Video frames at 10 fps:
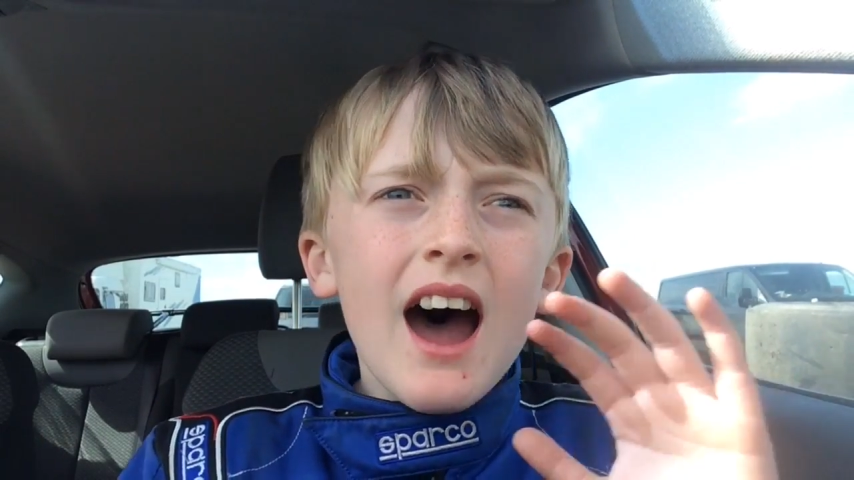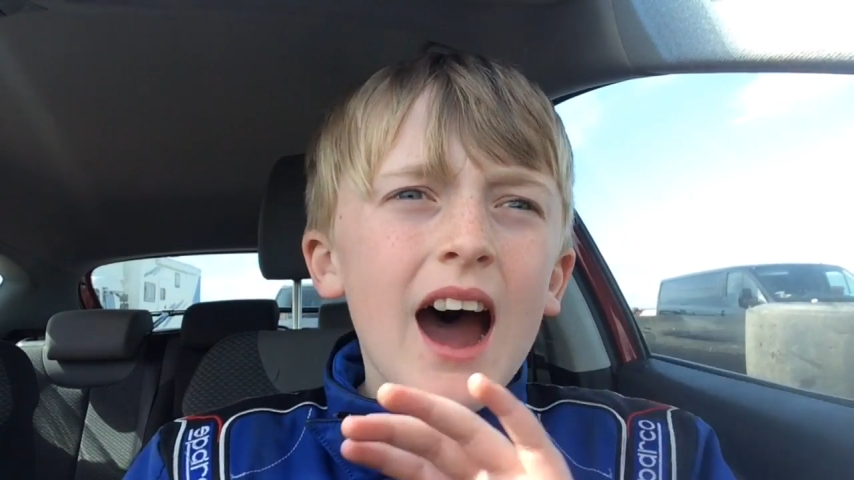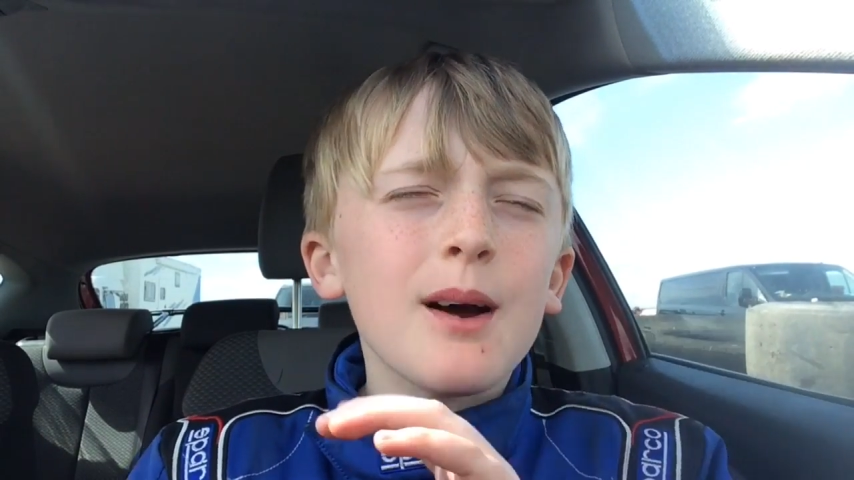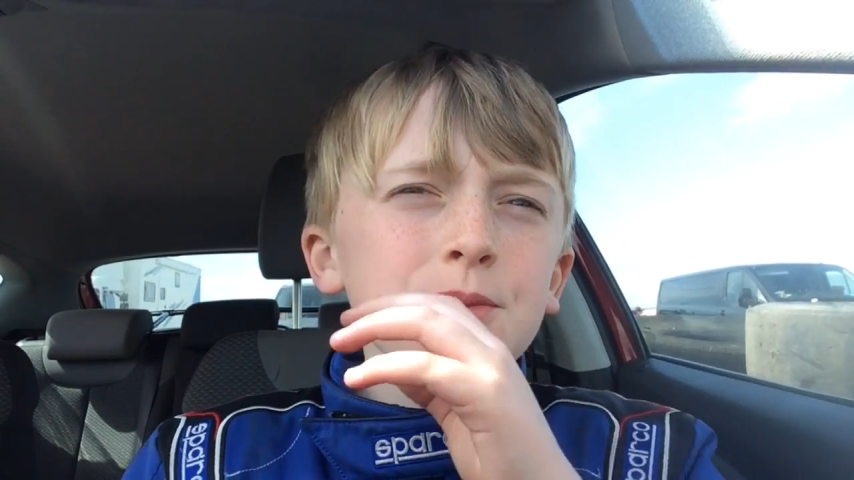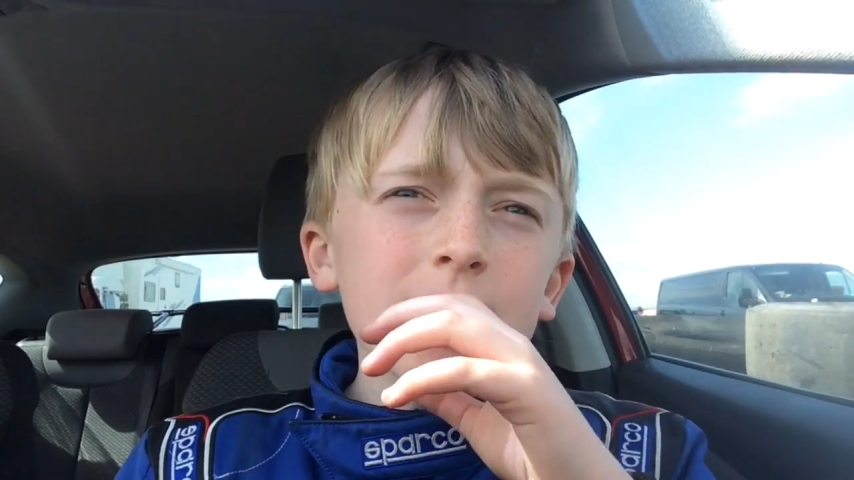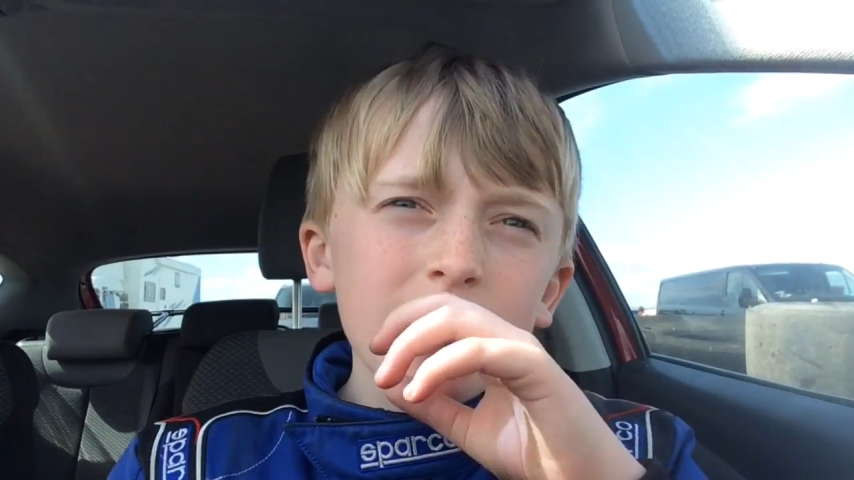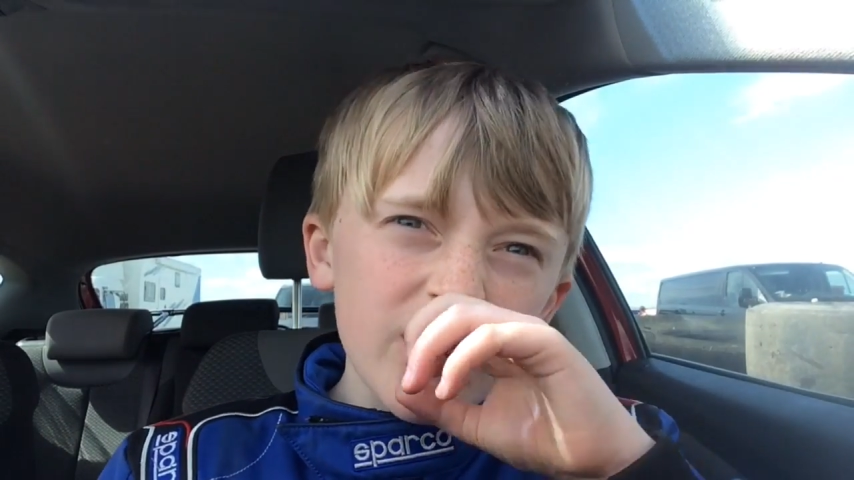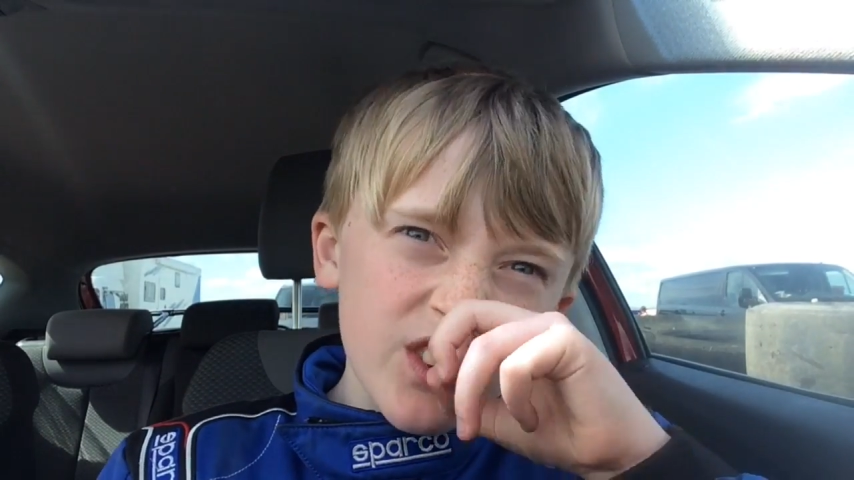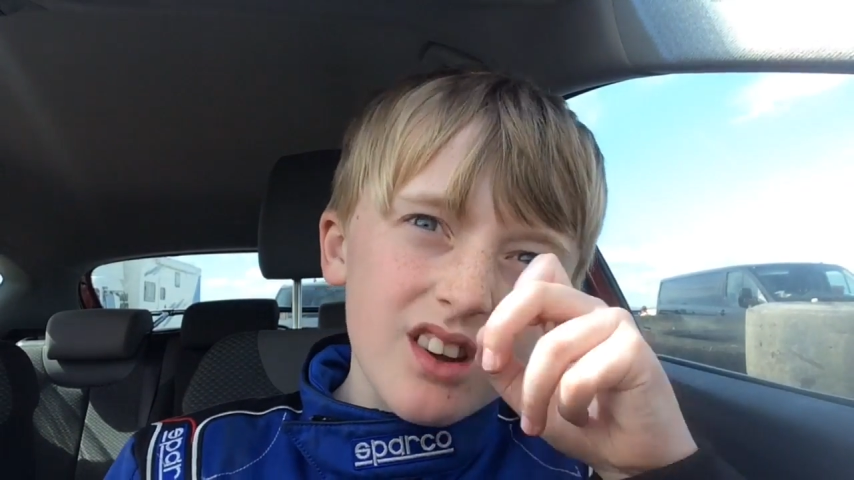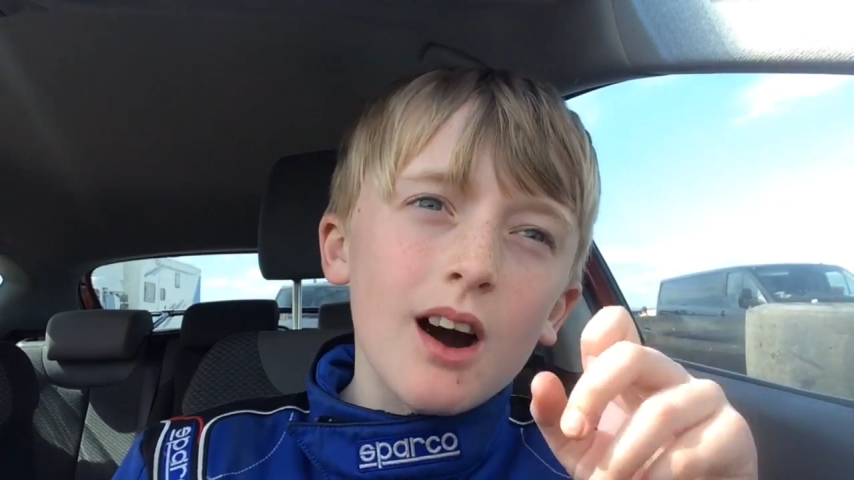I'm
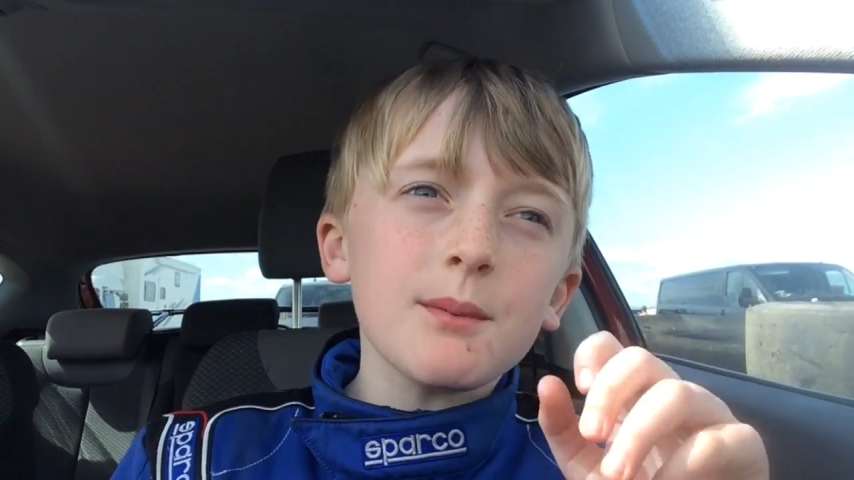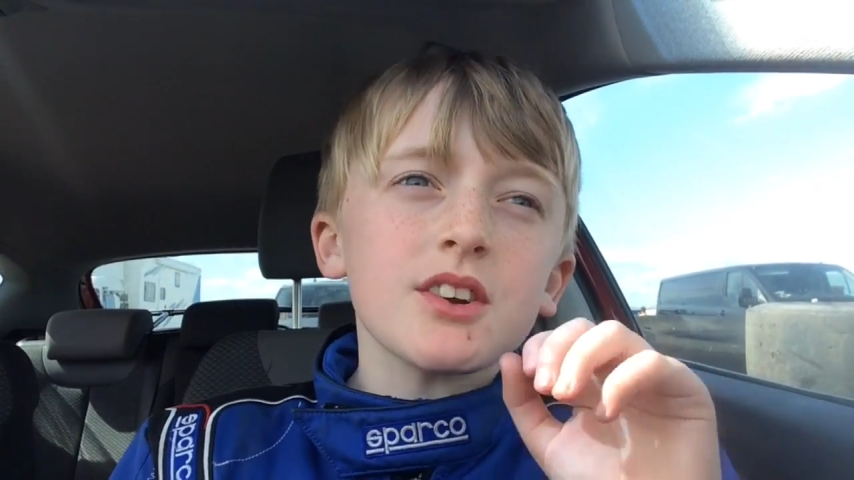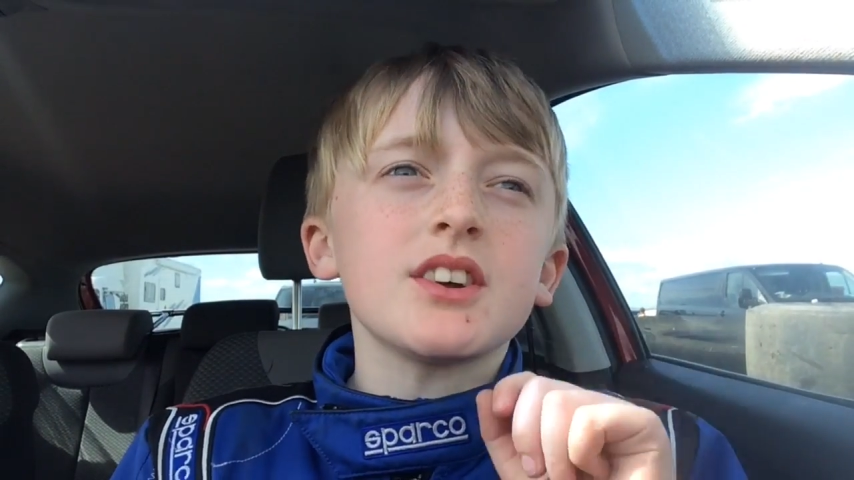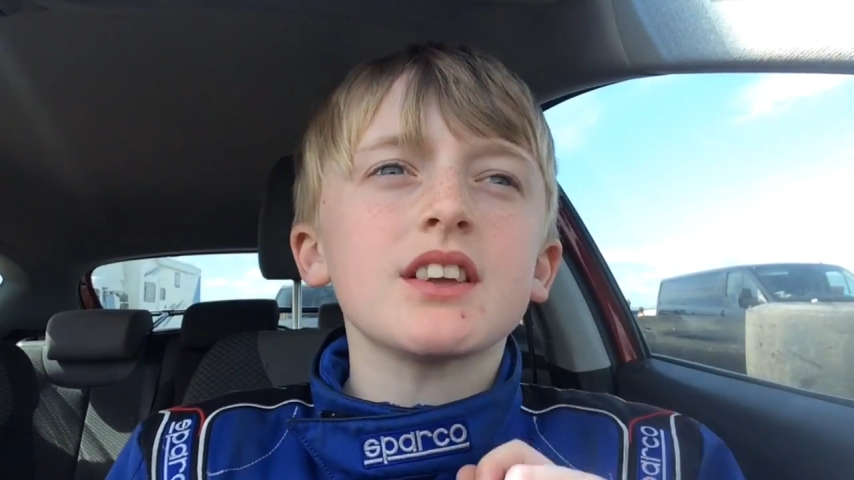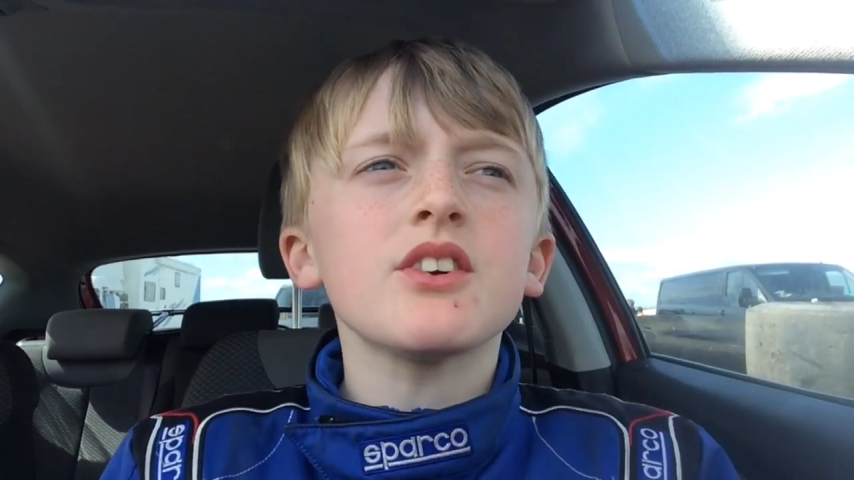thinking it was Garmadon.